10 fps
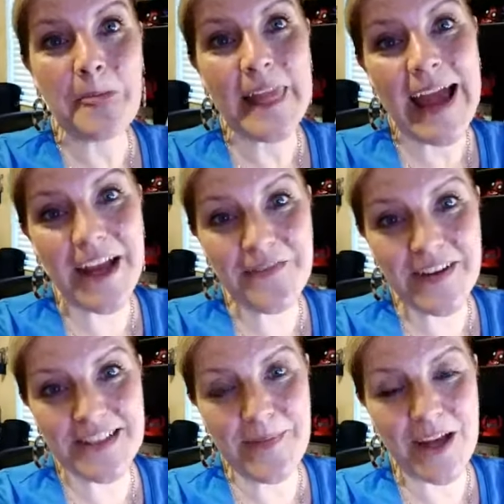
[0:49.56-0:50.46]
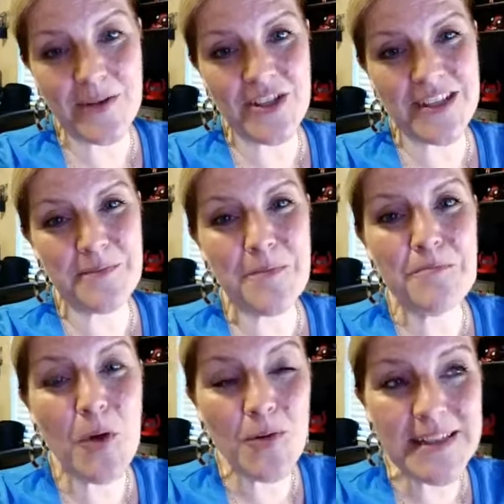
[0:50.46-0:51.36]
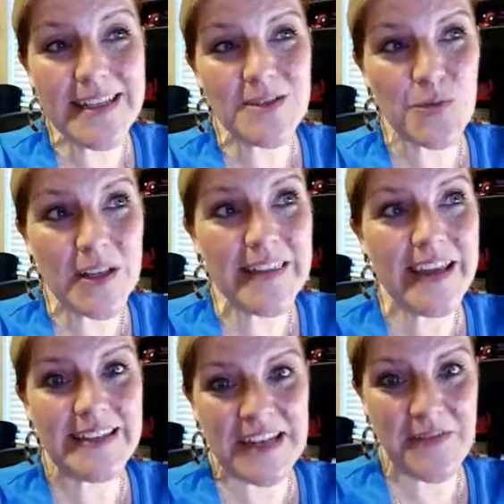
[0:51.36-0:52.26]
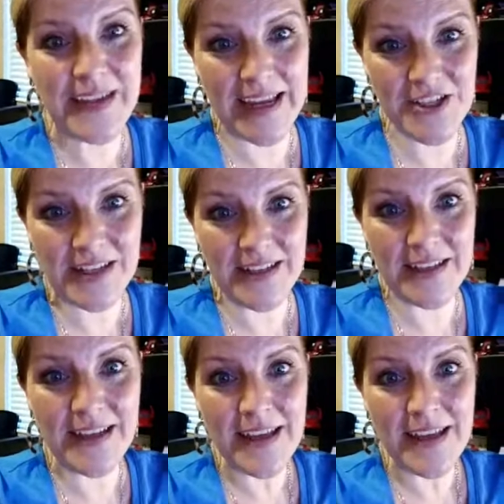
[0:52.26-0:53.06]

how to fix them, how to adjust them, but mostly it's really the identification